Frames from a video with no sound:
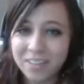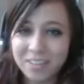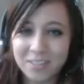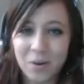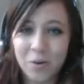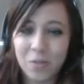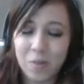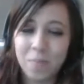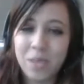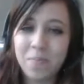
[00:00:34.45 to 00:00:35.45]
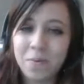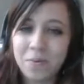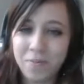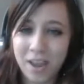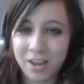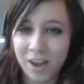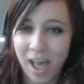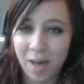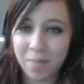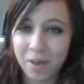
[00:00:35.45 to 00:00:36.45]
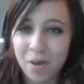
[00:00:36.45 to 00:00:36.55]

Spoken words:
So the People Finder app